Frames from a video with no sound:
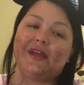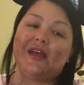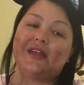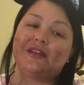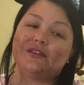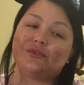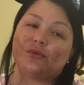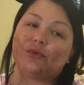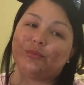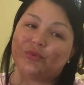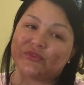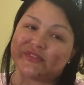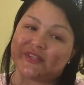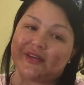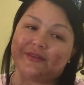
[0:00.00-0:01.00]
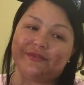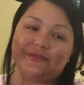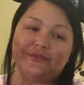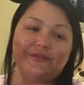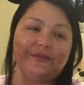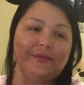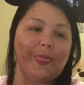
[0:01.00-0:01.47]
and adorable stuff.
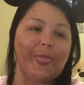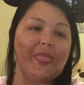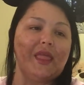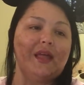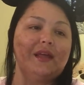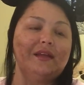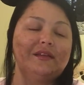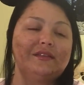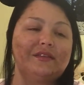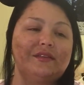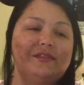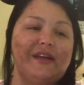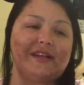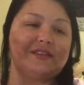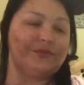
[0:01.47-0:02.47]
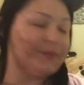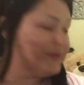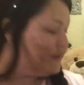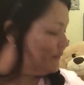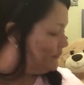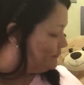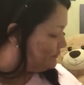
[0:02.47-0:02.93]
So that's
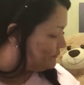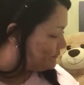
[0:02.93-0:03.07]
Roo.